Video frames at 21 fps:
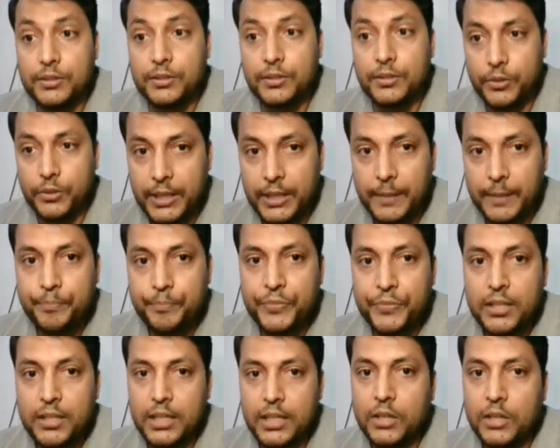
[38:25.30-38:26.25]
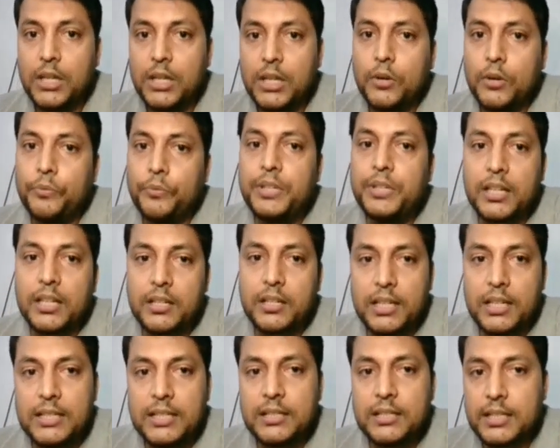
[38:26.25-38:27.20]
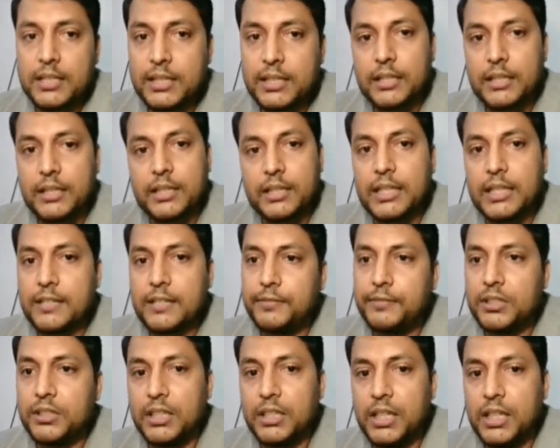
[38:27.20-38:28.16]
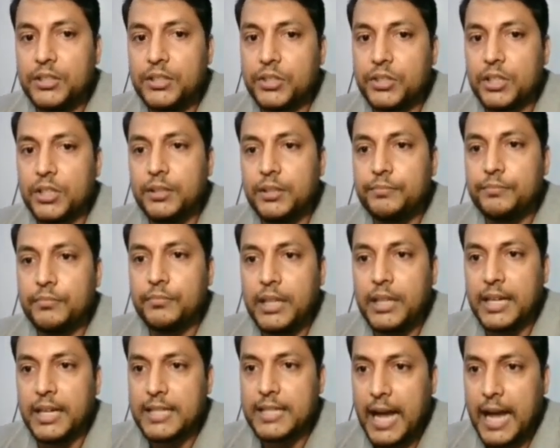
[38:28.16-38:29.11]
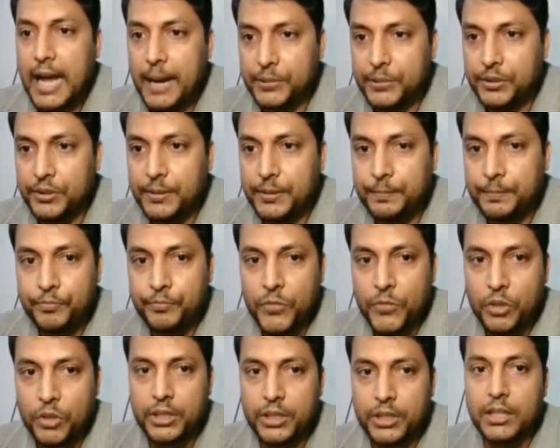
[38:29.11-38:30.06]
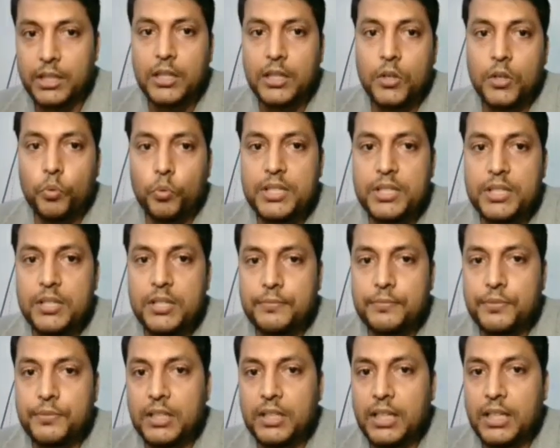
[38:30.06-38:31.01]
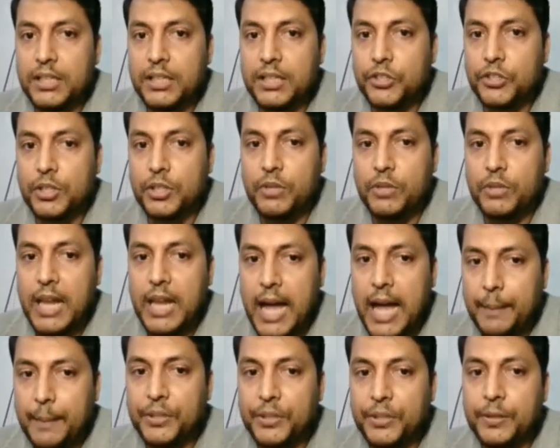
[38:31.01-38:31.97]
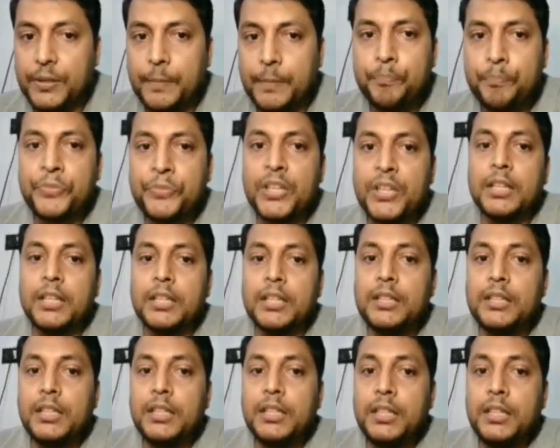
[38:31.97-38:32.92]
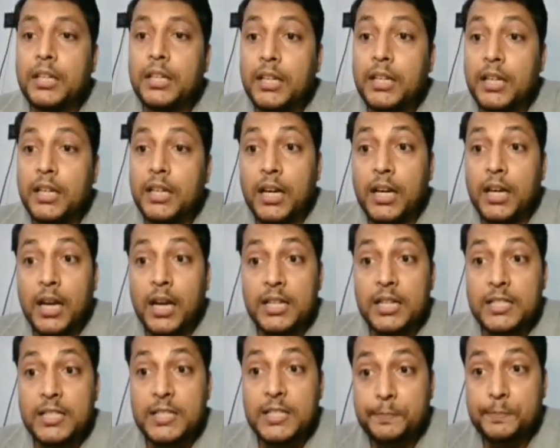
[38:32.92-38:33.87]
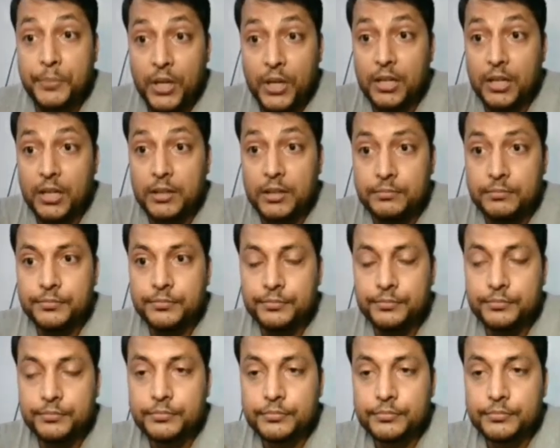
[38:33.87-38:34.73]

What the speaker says: okay, now we are considering that fertilization has happened. Okay, once the fertilization will happen, the sperm